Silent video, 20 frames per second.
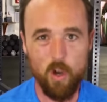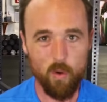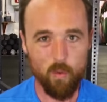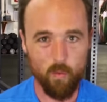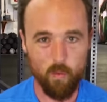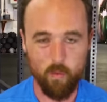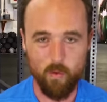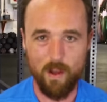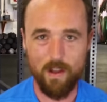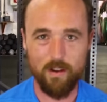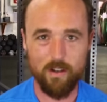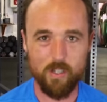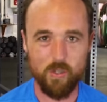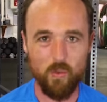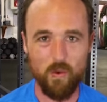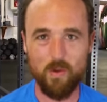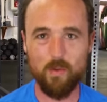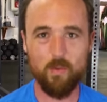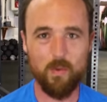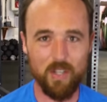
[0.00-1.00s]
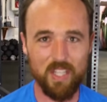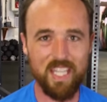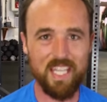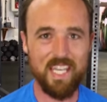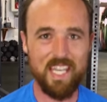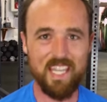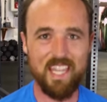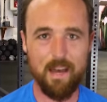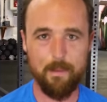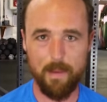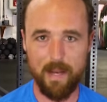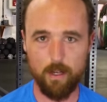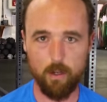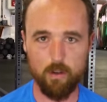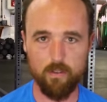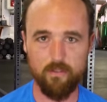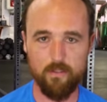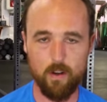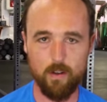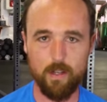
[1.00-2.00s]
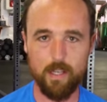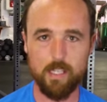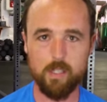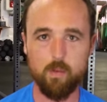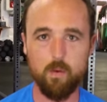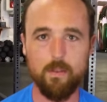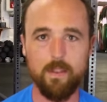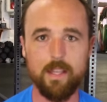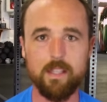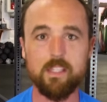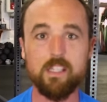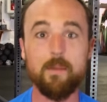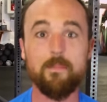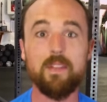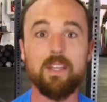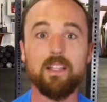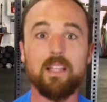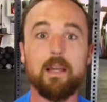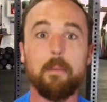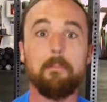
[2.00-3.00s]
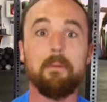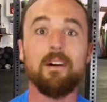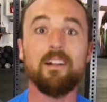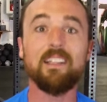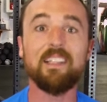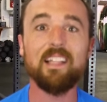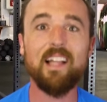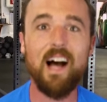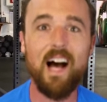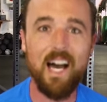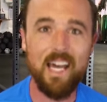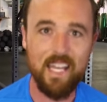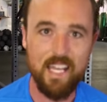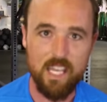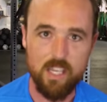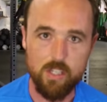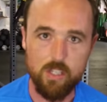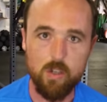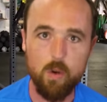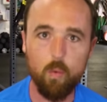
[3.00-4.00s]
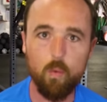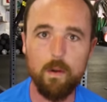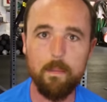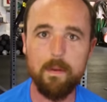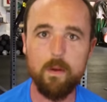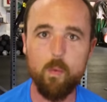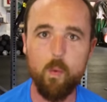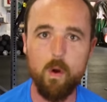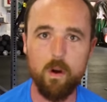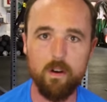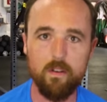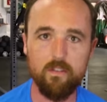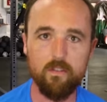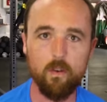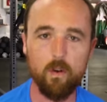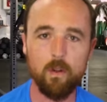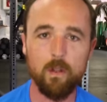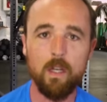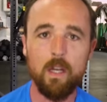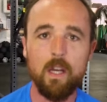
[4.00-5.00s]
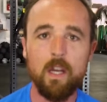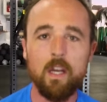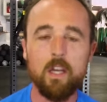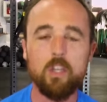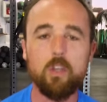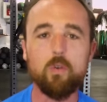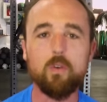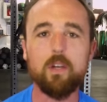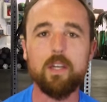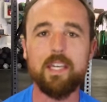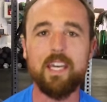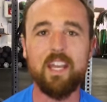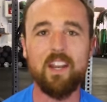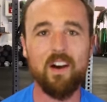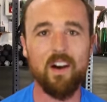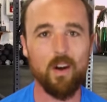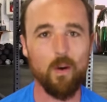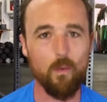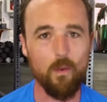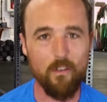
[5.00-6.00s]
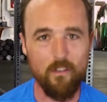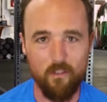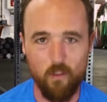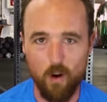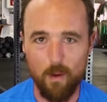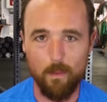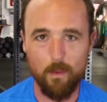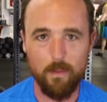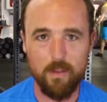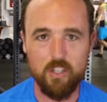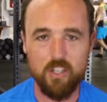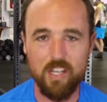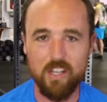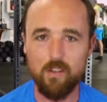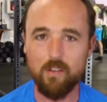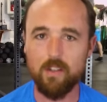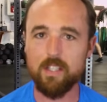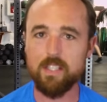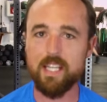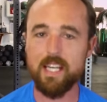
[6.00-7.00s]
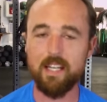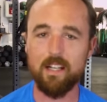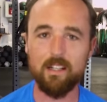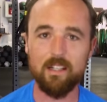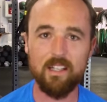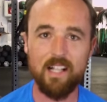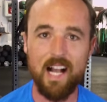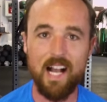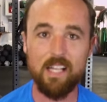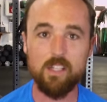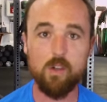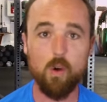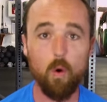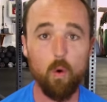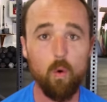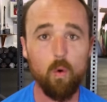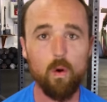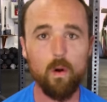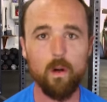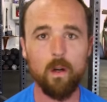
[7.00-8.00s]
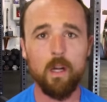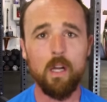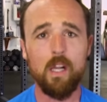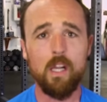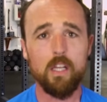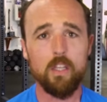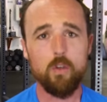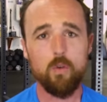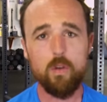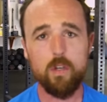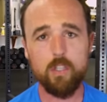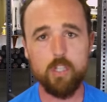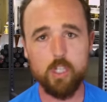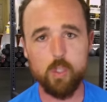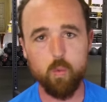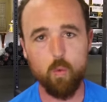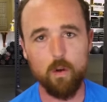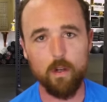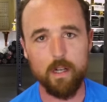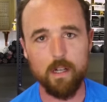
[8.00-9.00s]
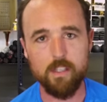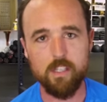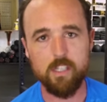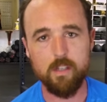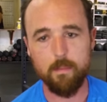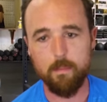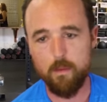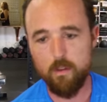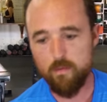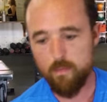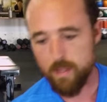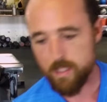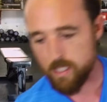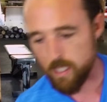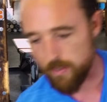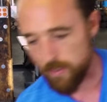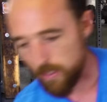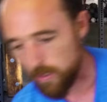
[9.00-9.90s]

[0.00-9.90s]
runners, we really need that micro focus. Well, then something like Pilates would be wonderful. You could get on a reformer machine, you could take a class, or you could just work on some movements on